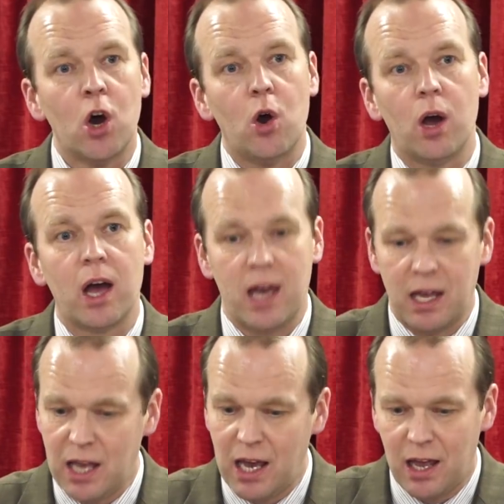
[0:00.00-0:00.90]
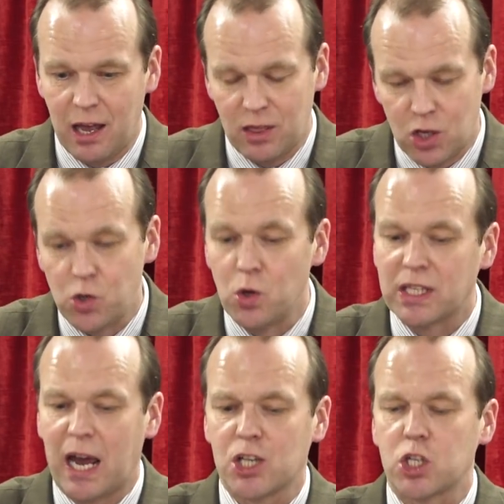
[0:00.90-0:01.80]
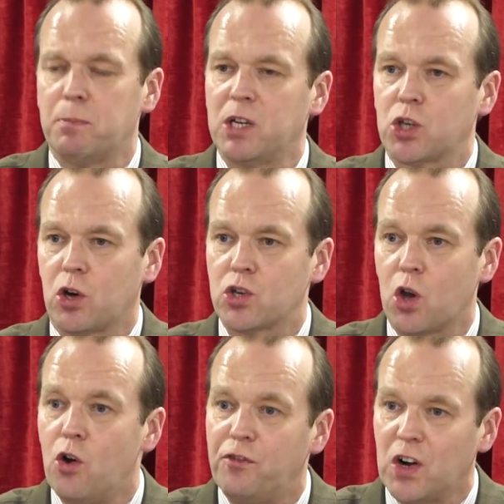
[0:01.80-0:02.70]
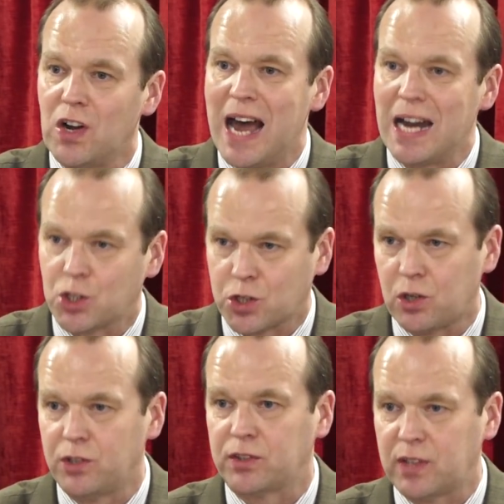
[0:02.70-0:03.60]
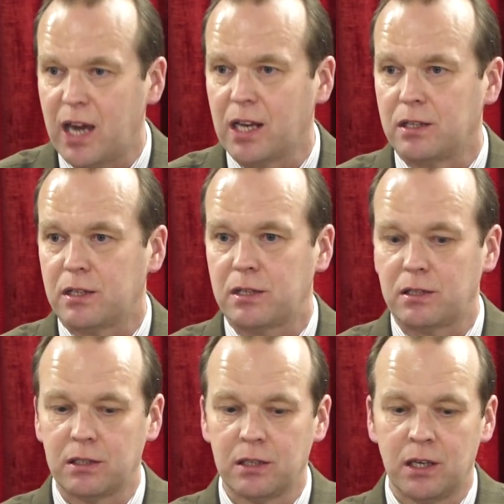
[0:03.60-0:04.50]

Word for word: uh, uh, in, uh, the New Testament church, over natural things.